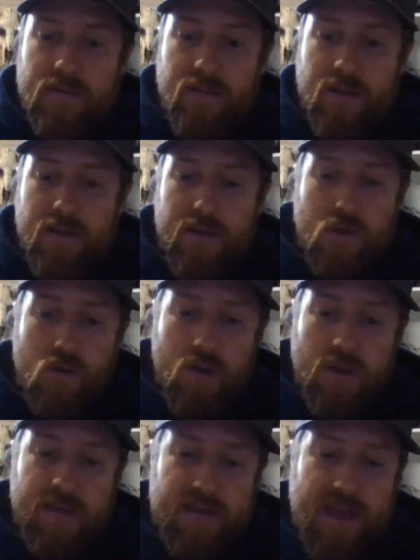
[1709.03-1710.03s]
I
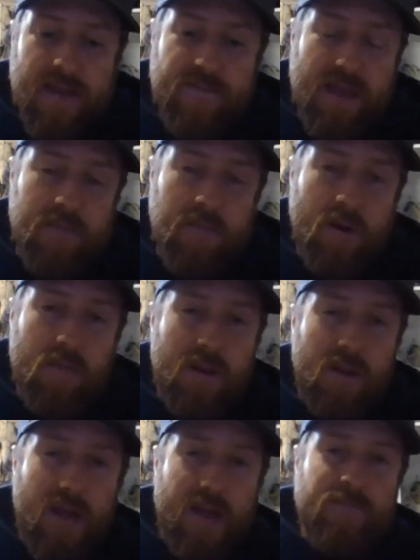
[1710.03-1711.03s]
like to have that part of my life.